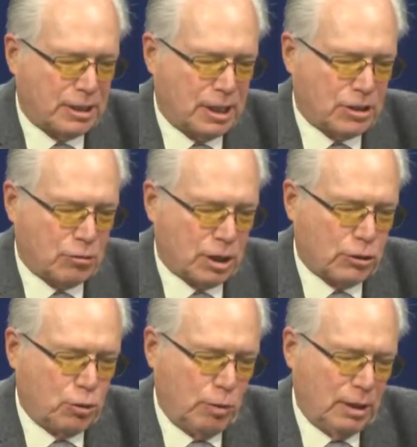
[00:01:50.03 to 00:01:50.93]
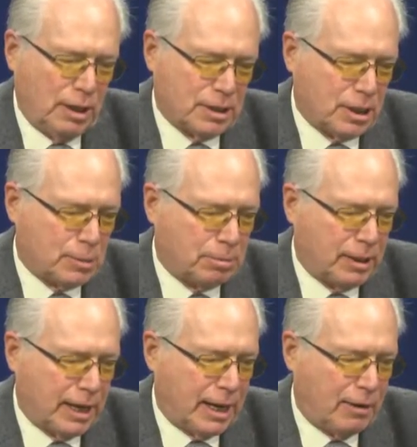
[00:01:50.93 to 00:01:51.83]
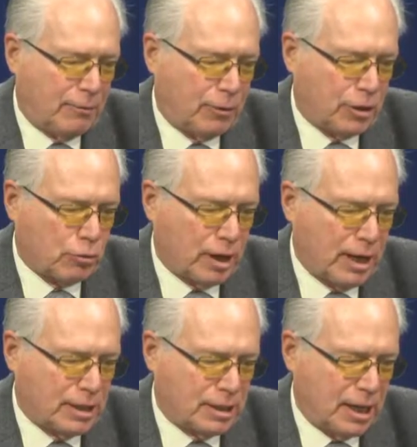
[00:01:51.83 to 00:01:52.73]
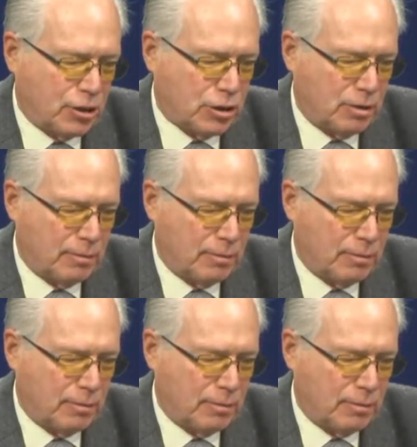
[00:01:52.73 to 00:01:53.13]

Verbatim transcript: District to release its plan for the train station.